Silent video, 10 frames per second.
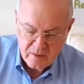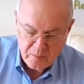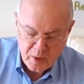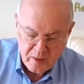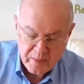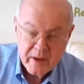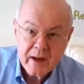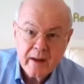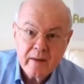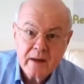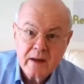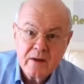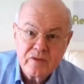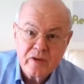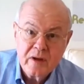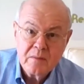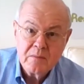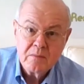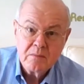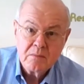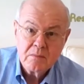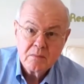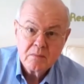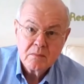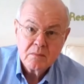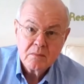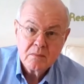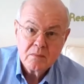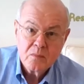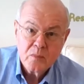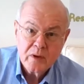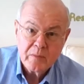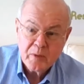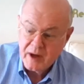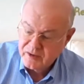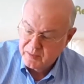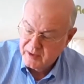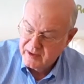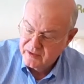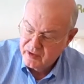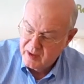the bulb and the LEDs dim with approximately the